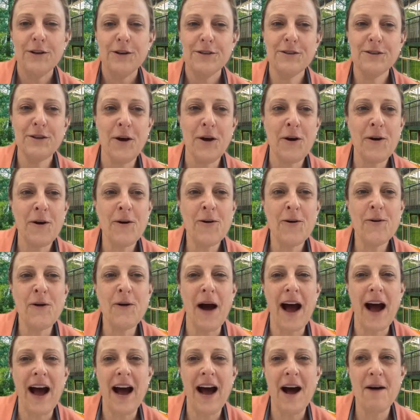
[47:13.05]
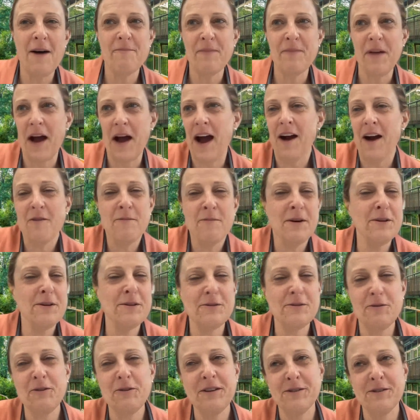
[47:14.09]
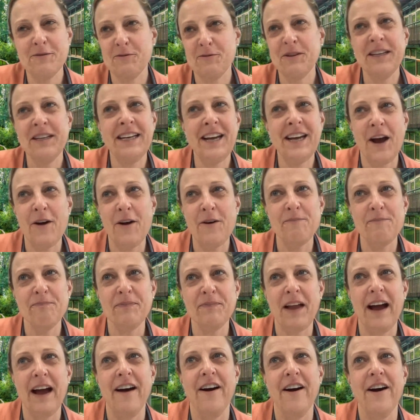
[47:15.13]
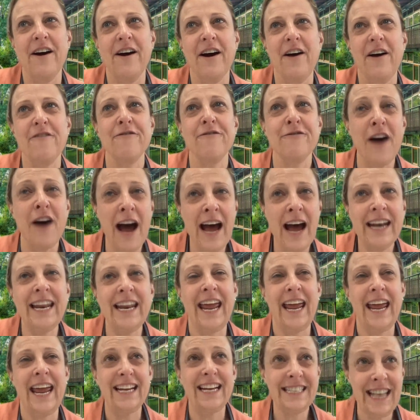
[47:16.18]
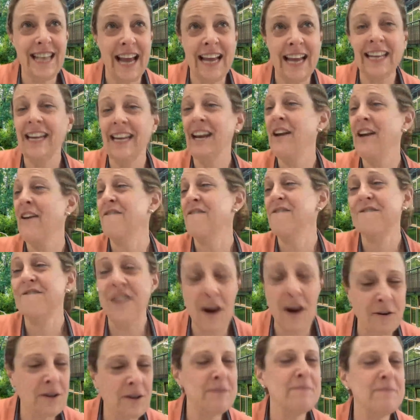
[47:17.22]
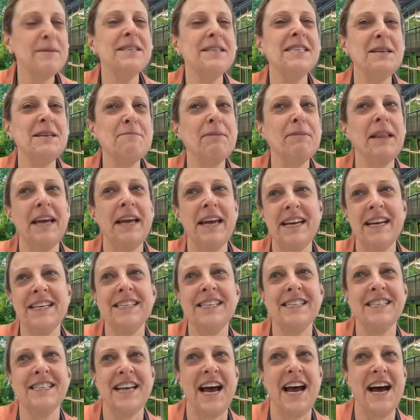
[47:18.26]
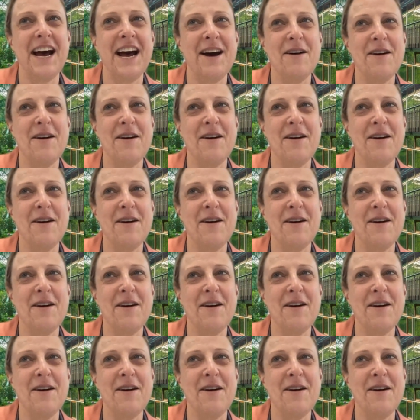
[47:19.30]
So our middle school is really a fun, exciting, very busy place